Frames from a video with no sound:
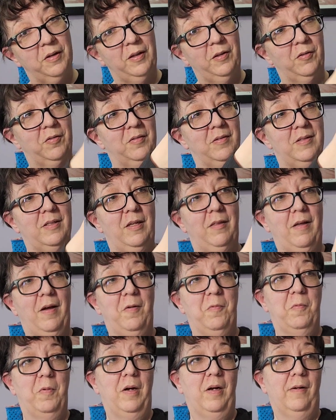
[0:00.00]
you can see that
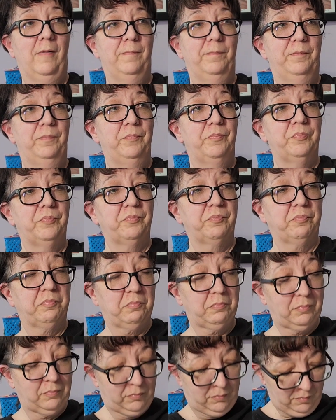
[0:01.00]
well.
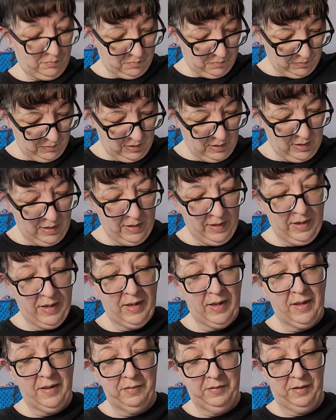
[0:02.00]

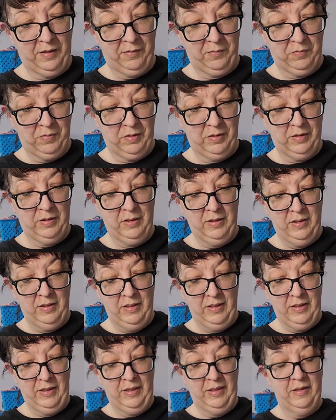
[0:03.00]
And the other one
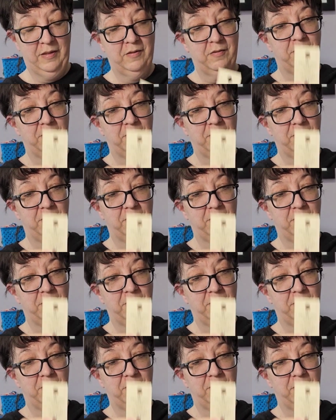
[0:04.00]
is